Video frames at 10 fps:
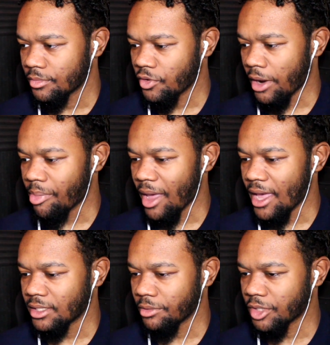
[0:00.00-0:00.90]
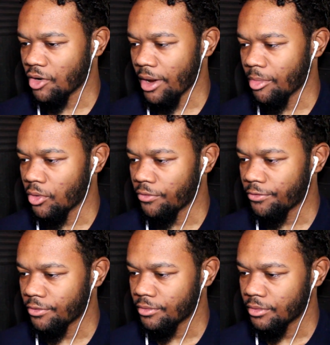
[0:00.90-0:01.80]
Great pass. It was a great move.
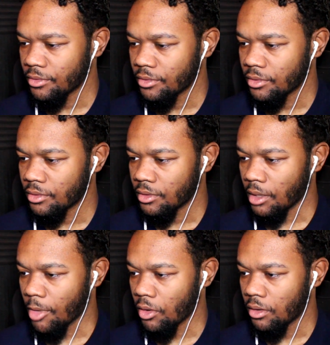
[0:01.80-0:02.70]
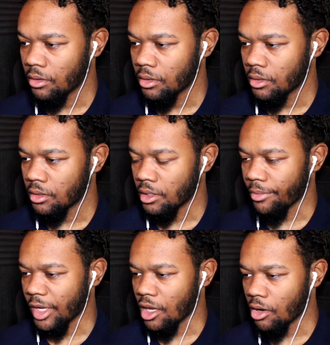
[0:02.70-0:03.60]
Come on.
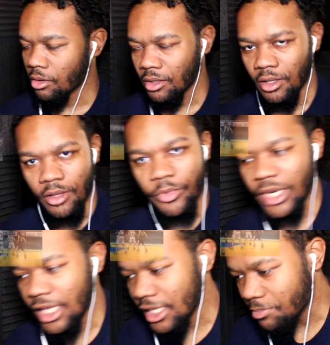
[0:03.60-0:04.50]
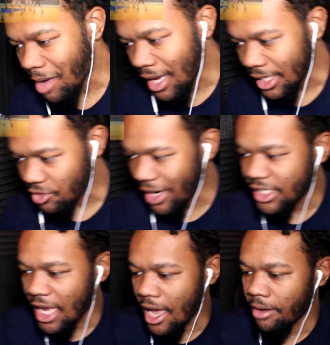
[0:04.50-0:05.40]
There we go. We need these buckets. Great
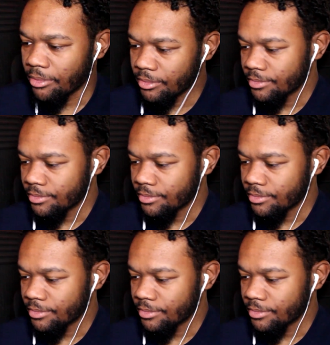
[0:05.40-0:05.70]
job.